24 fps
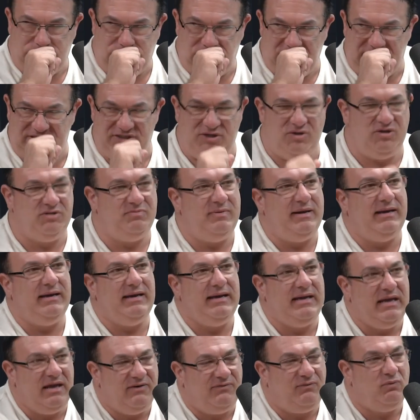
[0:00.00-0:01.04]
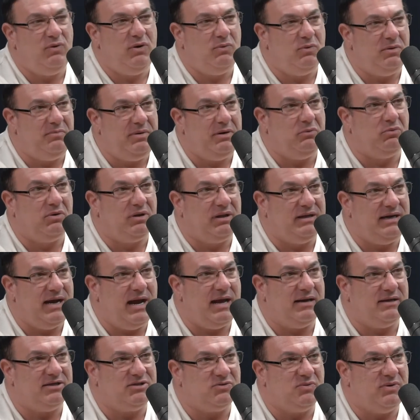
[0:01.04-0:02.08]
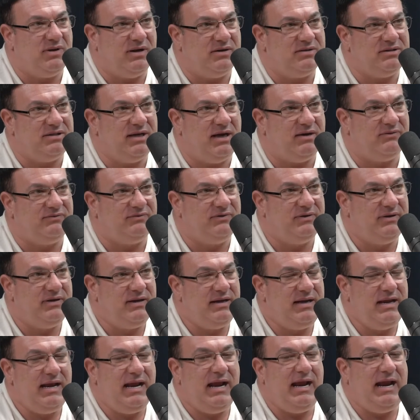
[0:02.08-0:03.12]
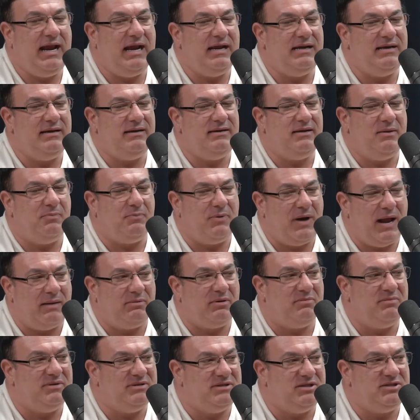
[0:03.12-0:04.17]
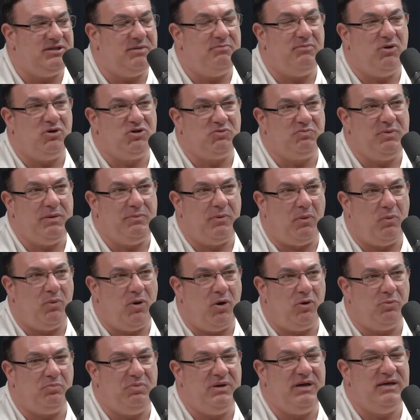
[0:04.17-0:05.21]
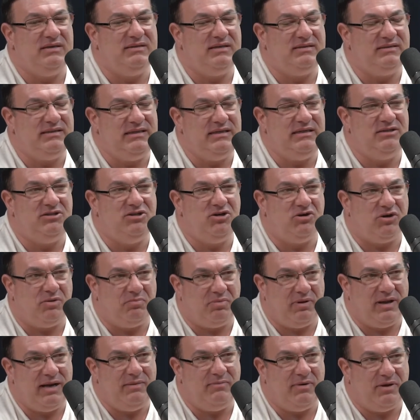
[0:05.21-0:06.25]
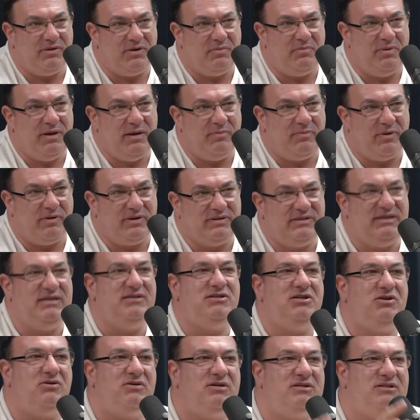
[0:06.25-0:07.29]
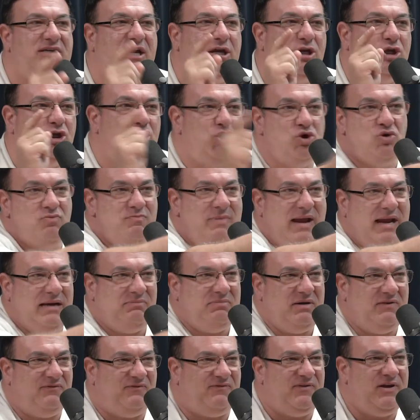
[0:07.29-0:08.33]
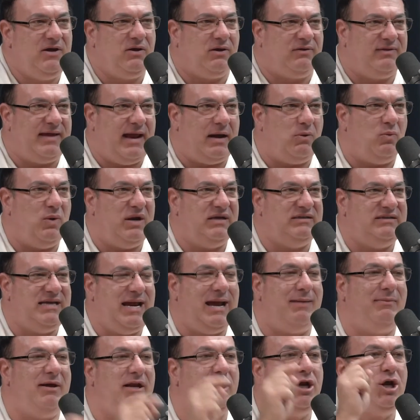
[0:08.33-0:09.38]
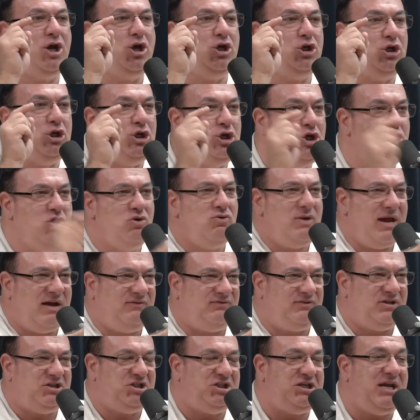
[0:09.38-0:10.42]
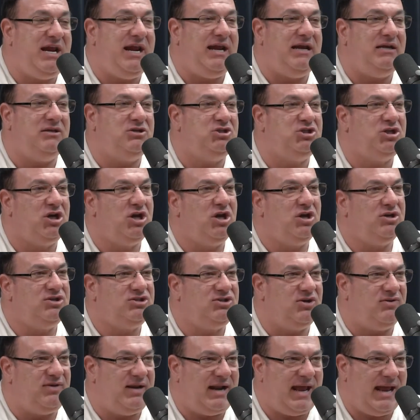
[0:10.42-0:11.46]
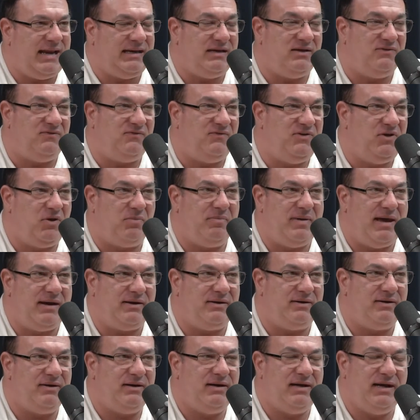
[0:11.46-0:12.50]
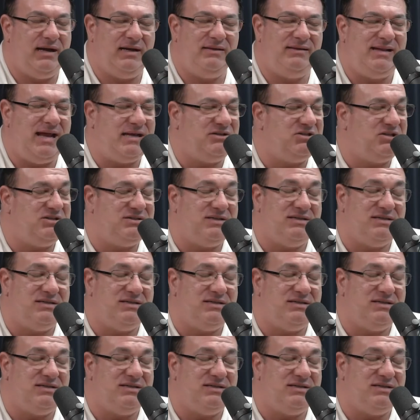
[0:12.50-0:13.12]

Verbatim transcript: excuse me, if we would be really honest with ourselves. And the problem is, is that most people won't because it's easier to blame other people. It's easier to say, you made me feel that way, damn it. You have to change so that I can feel better and that just